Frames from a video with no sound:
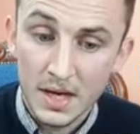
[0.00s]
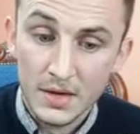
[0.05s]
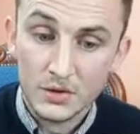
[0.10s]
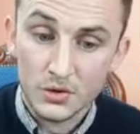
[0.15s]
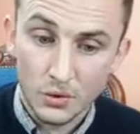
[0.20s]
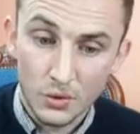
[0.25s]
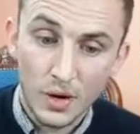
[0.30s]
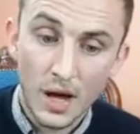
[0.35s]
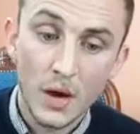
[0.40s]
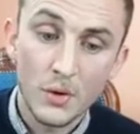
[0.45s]

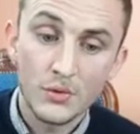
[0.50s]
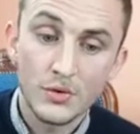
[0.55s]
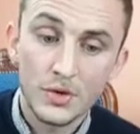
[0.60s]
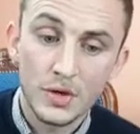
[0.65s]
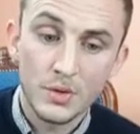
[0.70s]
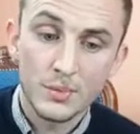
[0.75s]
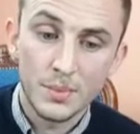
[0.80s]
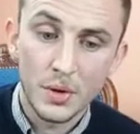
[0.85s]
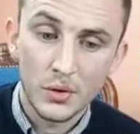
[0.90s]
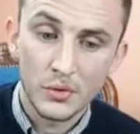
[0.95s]
So how do
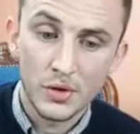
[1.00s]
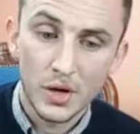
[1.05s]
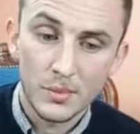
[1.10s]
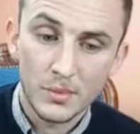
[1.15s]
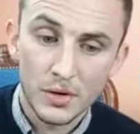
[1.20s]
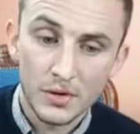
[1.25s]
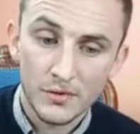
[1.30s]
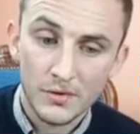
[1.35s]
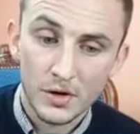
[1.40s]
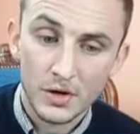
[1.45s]
you build
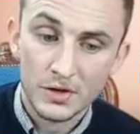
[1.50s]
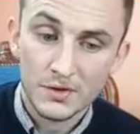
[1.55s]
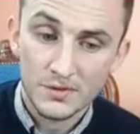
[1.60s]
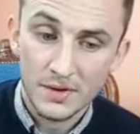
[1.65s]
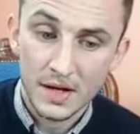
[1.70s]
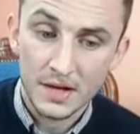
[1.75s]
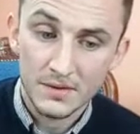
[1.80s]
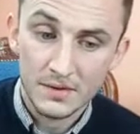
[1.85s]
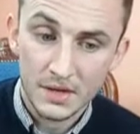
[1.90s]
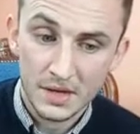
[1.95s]
up your first
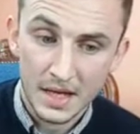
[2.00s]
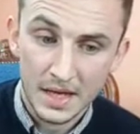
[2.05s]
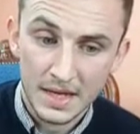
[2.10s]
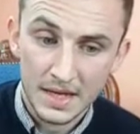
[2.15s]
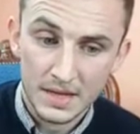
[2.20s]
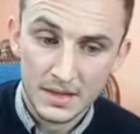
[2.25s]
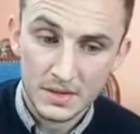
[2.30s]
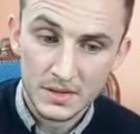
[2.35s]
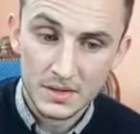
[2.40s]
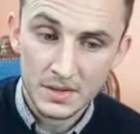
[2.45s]
5
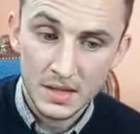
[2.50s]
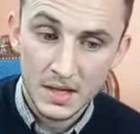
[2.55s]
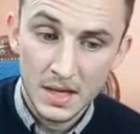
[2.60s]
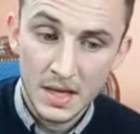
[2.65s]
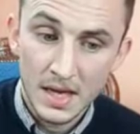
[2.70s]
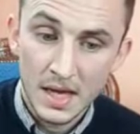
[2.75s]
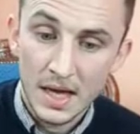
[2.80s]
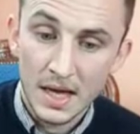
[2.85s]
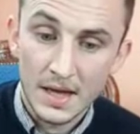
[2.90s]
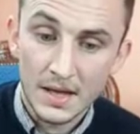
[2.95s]
clients?
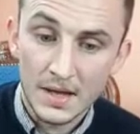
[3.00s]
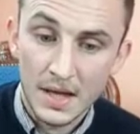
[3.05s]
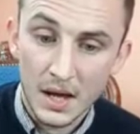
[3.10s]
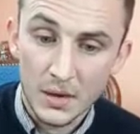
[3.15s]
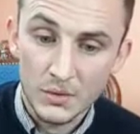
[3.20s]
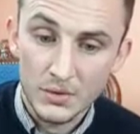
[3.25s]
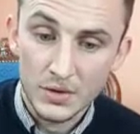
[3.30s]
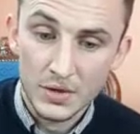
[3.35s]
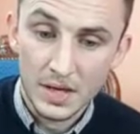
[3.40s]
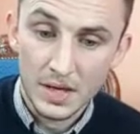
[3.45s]
And
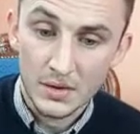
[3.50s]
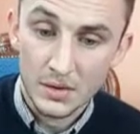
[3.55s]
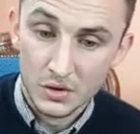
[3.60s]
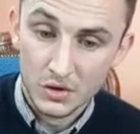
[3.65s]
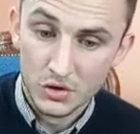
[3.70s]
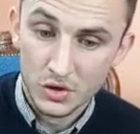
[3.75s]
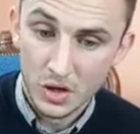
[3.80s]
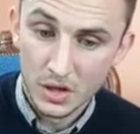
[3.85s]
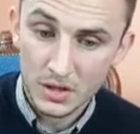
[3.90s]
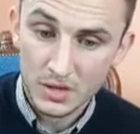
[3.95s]
how do you get their
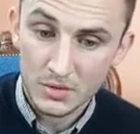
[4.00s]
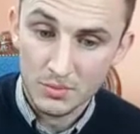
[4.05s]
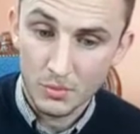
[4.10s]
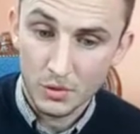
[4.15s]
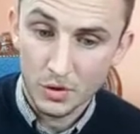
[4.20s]
trust?